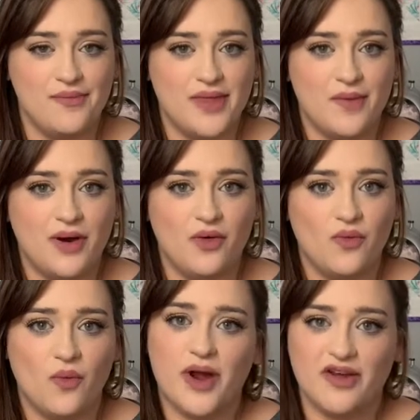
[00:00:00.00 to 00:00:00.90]
about
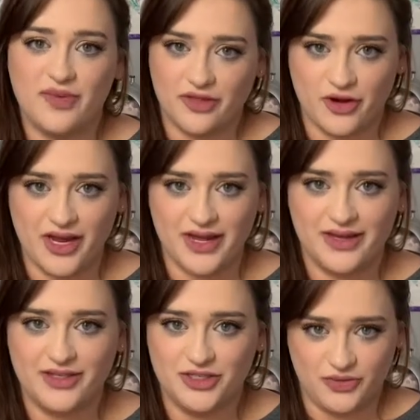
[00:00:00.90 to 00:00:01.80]
what I've been learning
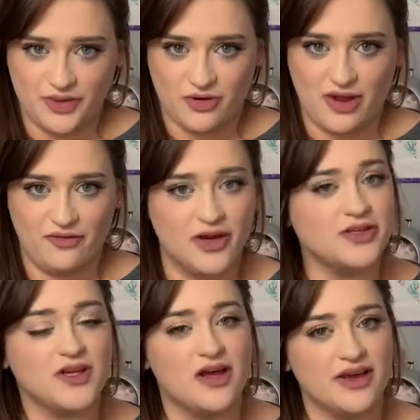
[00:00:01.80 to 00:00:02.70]
doing craft fairs,
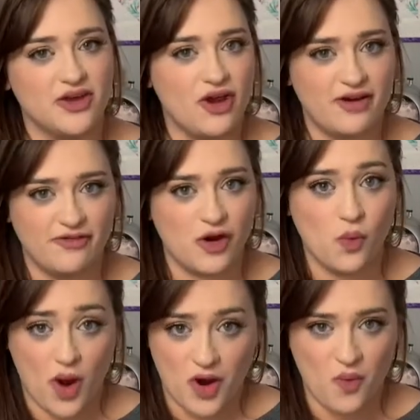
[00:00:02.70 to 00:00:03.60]
calling it Craft Fair
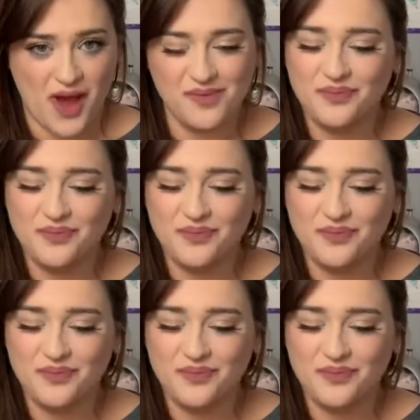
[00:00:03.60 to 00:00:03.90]
101.